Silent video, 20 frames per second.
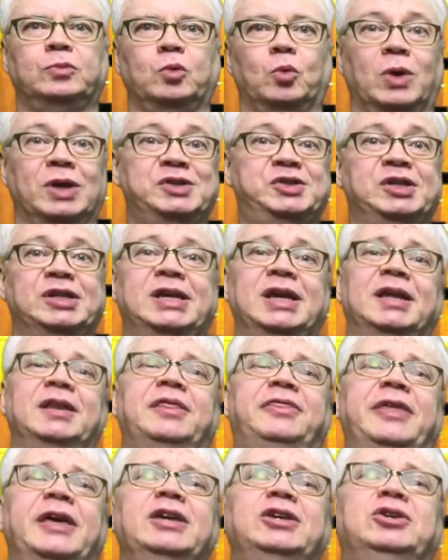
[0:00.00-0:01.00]
Once
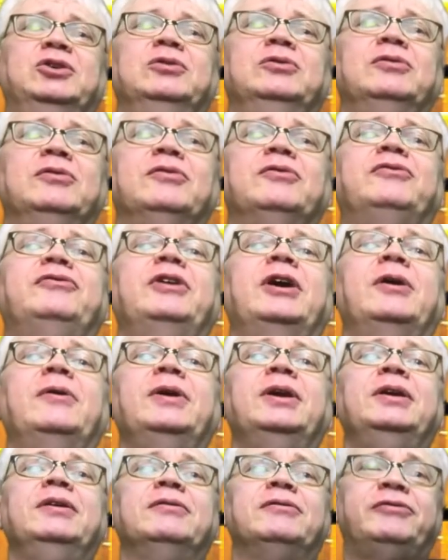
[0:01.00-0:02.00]
again, thank you
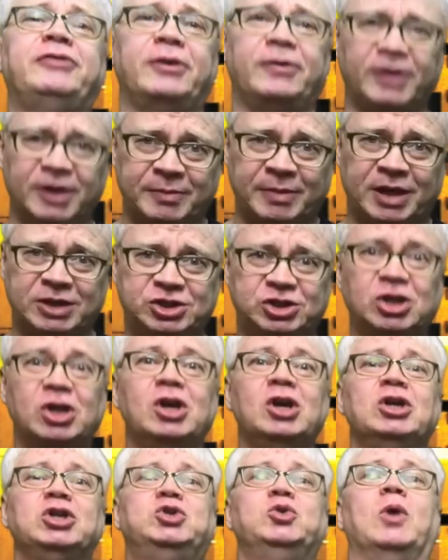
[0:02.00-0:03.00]
very much
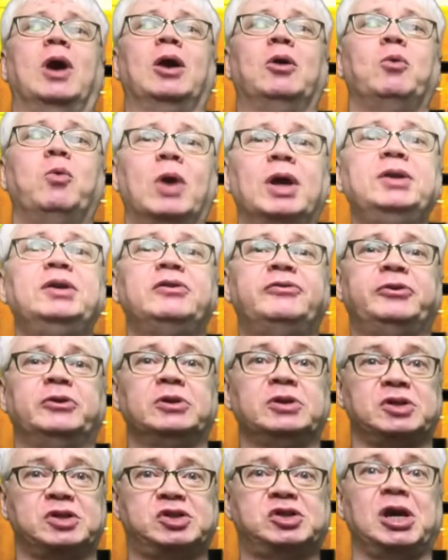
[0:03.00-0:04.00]
to our
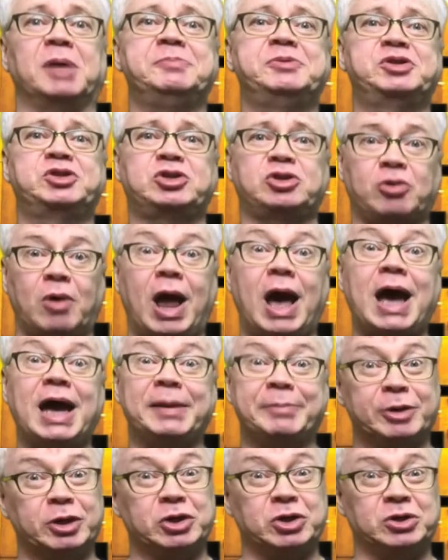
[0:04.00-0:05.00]
wonderful
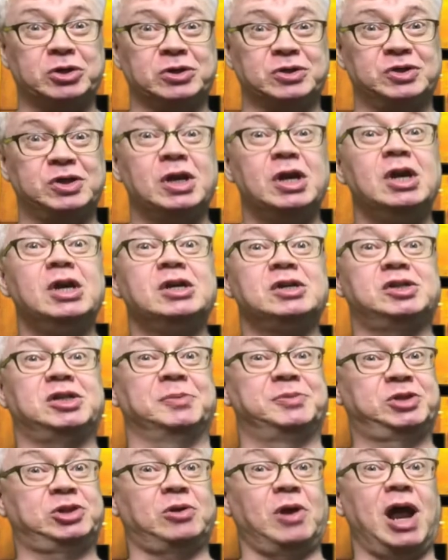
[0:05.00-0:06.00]
subscribers.
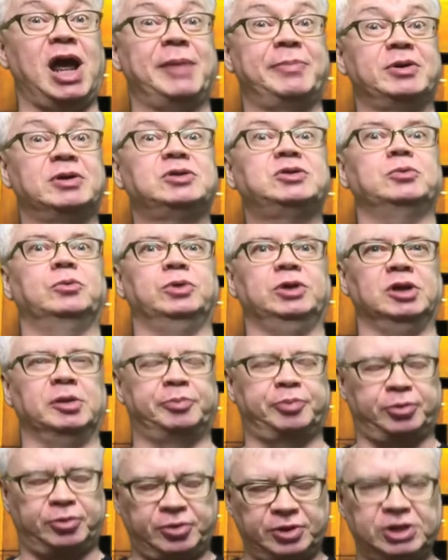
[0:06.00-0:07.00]
Subscribers, we
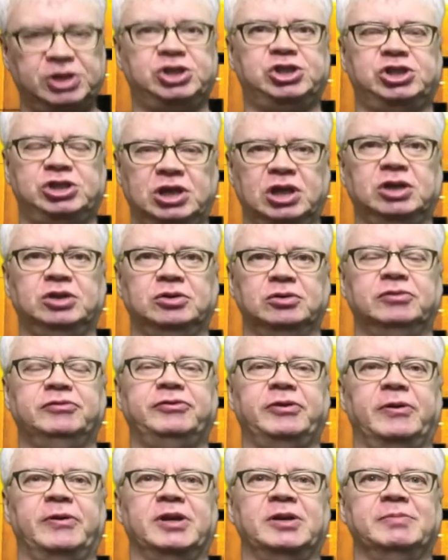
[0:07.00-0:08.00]
appreciate you
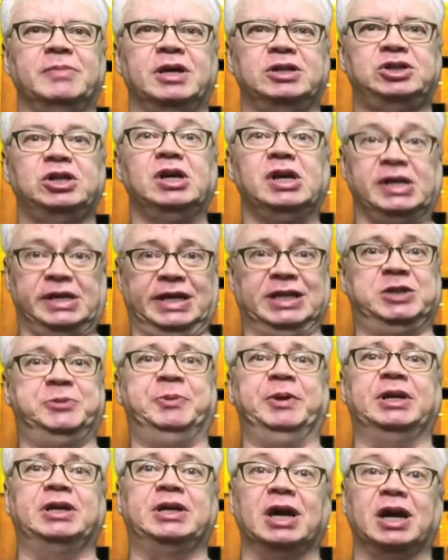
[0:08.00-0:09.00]
very much. It's
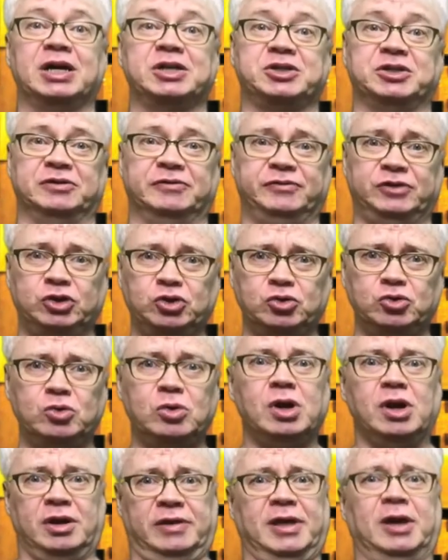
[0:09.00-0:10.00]
because of
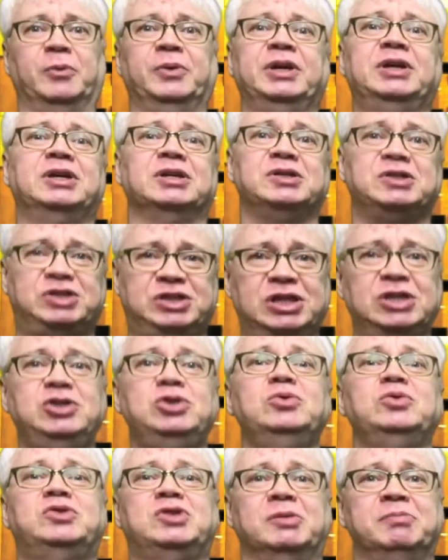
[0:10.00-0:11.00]
you that we
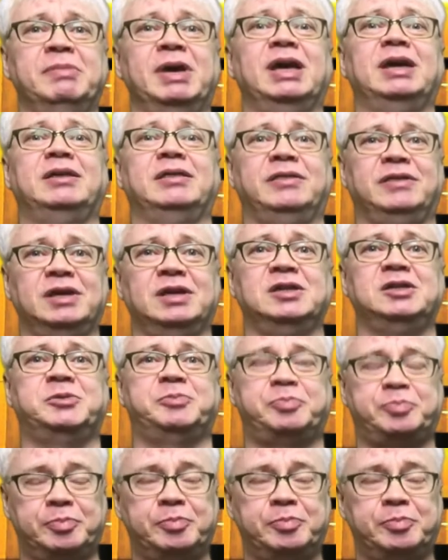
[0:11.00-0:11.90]
continue to make these